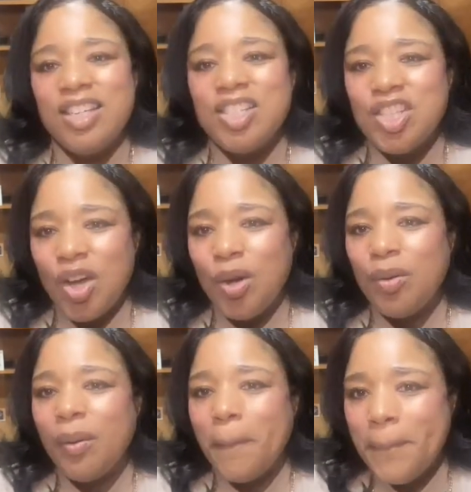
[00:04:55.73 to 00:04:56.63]

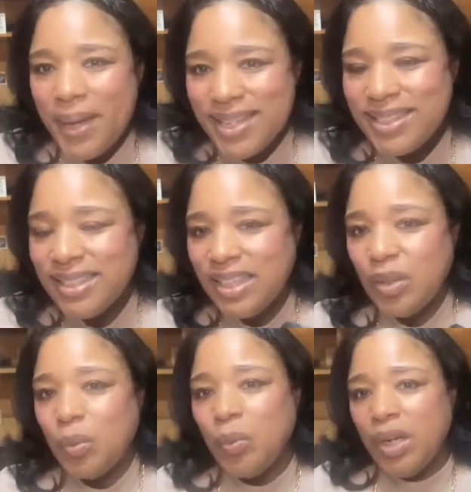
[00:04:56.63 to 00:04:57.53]
So mentally,
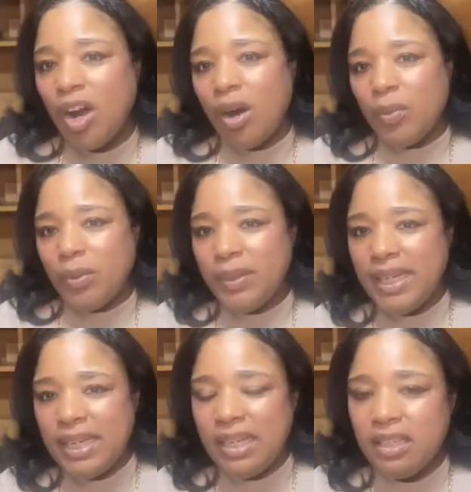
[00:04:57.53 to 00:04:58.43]
we are what we
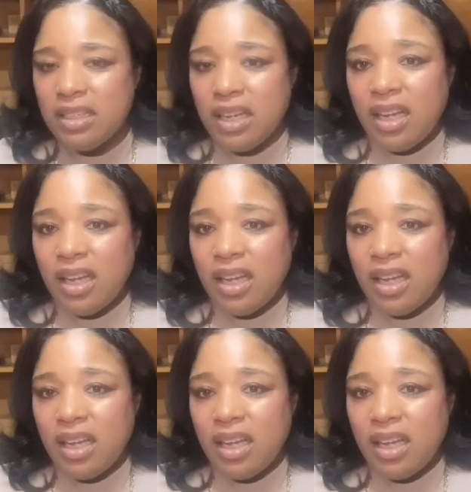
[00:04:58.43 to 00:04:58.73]
eat.